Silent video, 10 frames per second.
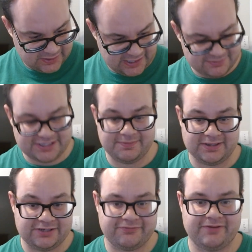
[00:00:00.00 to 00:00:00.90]
And I would say my
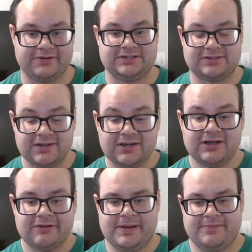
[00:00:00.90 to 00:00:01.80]
least favorite is
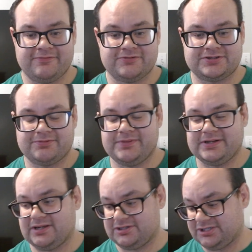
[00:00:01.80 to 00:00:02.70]
Batman vs
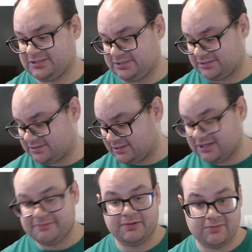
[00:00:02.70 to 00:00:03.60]
Superman: Dawn of Justice.
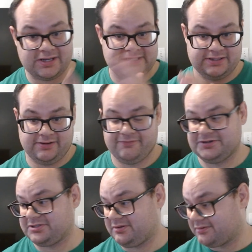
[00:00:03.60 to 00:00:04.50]
But we'll get to there
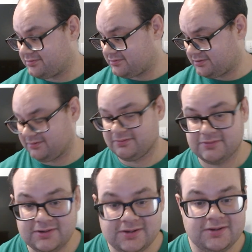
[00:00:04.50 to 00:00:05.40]
eventually. Yeah,
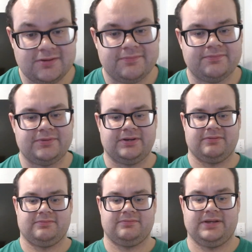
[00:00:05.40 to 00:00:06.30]
yeah.
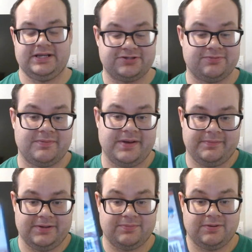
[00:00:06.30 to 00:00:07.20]
And Superman
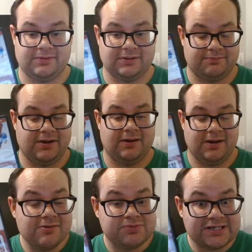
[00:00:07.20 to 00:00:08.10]
Batman
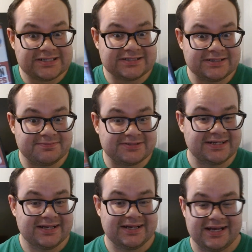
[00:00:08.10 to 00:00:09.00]
Apocalypse
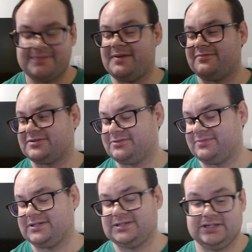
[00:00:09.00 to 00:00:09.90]
and Batman vs
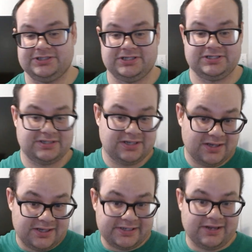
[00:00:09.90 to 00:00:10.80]
Superman: Dawn of Justice
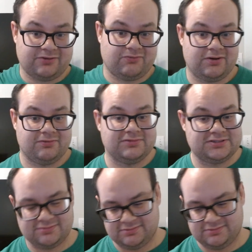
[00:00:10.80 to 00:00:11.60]
down the roads.